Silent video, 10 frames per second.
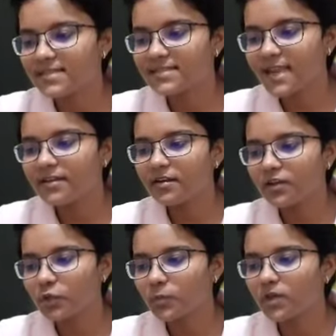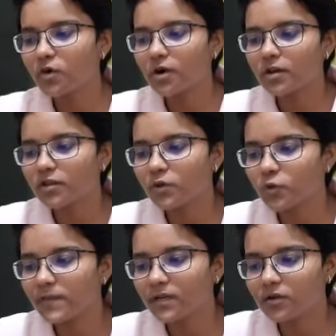center cubic or
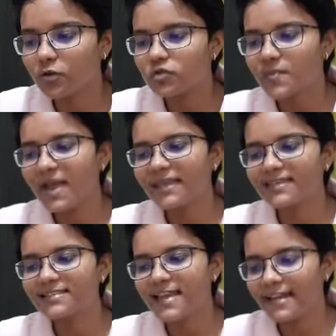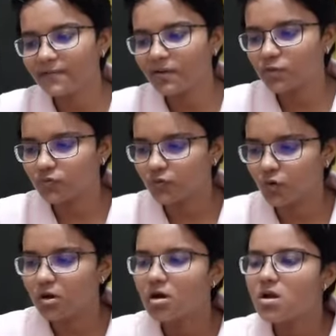cubic close packing Z equal to 4.